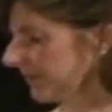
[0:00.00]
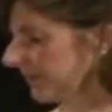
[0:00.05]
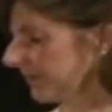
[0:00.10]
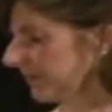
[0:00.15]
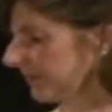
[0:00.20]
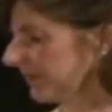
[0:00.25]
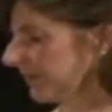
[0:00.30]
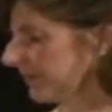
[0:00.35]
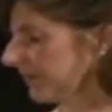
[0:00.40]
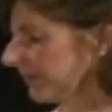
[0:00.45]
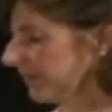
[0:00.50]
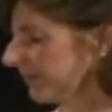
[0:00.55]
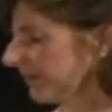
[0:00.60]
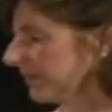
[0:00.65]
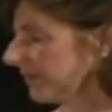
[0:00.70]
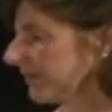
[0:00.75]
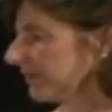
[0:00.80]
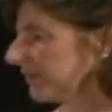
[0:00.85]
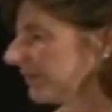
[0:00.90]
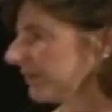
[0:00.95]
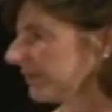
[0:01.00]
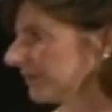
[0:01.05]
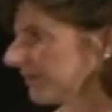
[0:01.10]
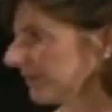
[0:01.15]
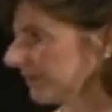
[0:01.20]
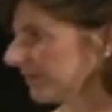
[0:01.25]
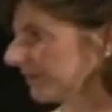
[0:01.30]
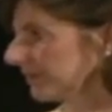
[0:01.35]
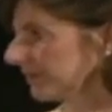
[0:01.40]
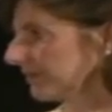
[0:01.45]

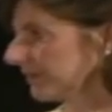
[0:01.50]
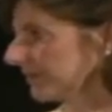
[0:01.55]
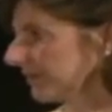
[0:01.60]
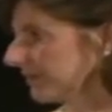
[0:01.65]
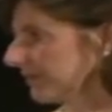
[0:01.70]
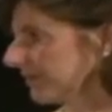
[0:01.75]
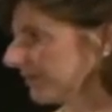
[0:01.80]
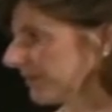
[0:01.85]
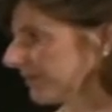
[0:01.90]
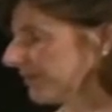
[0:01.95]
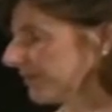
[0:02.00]
(not speaking)